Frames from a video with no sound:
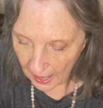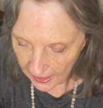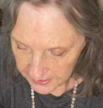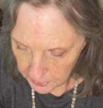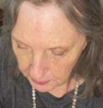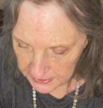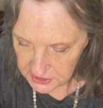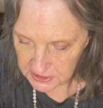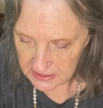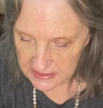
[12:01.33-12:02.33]

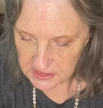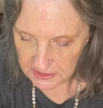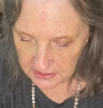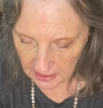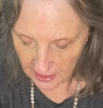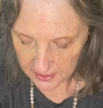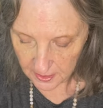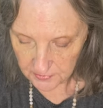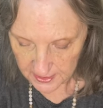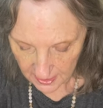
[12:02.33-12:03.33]
Anubis is the god
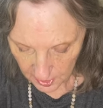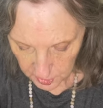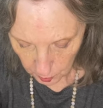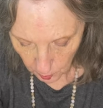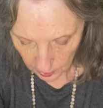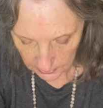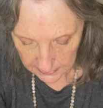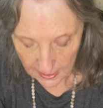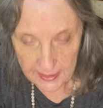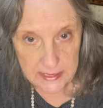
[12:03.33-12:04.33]
of the
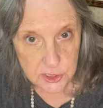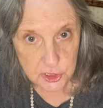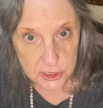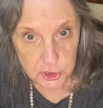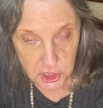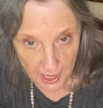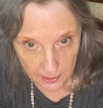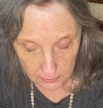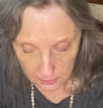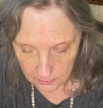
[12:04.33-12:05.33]
underworld and is a
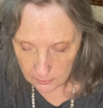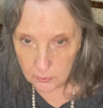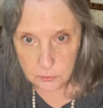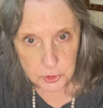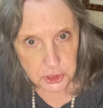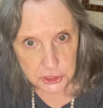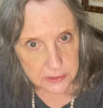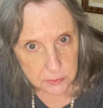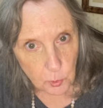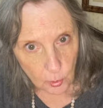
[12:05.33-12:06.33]
jackal, which
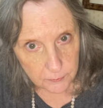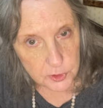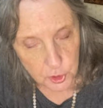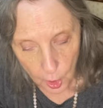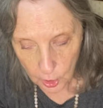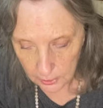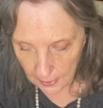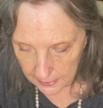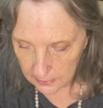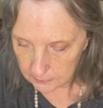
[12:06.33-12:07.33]
is more of a
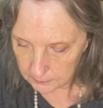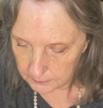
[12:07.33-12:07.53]
dog-like.